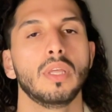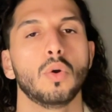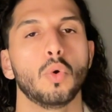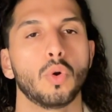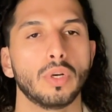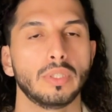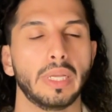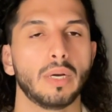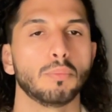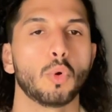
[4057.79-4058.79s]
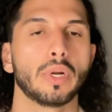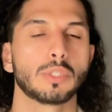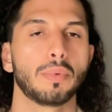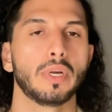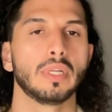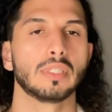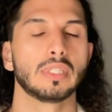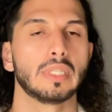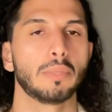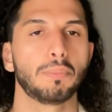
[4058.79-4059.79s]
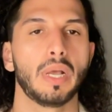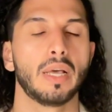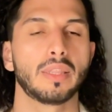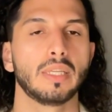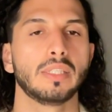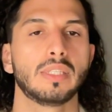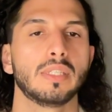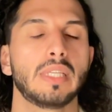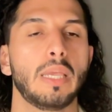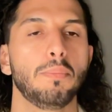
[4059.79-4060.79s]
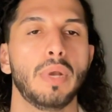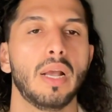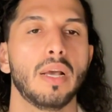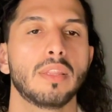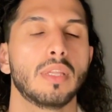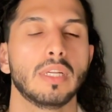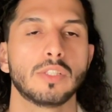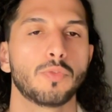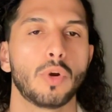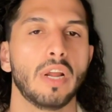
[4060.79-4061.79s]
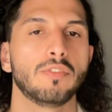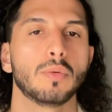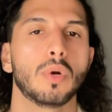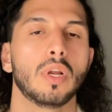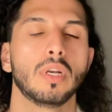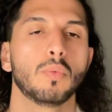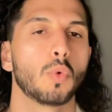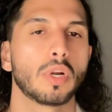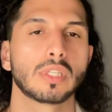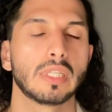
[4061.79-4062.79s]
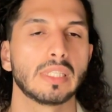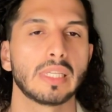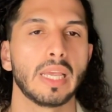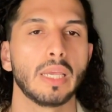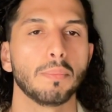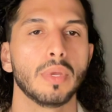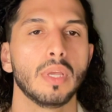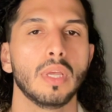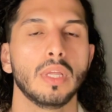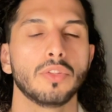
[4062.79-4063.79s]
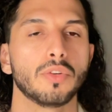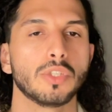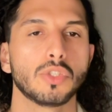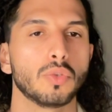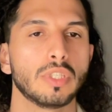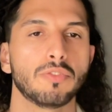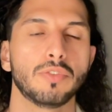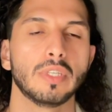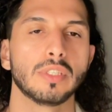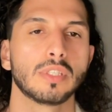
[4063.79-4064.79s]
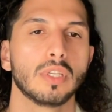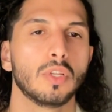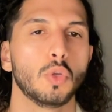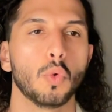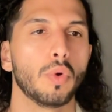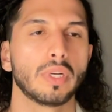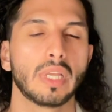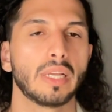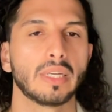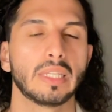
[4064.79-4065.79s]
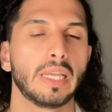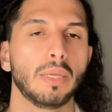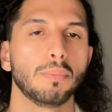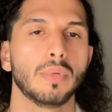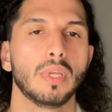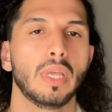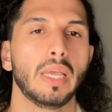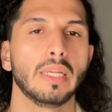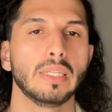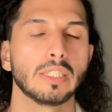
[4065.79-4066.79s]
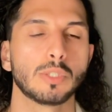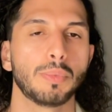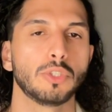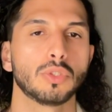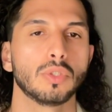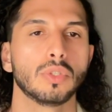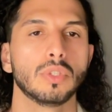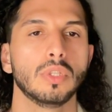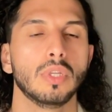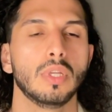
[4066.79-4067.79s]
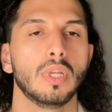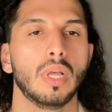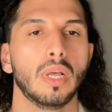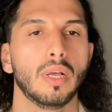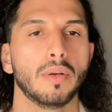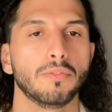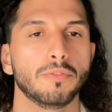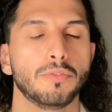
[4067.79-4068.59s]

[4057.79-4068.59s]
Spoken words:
or they're more experienced in that path. Is the same path, it's for everyone, works the same, there is no difference, no one can claim any special uh,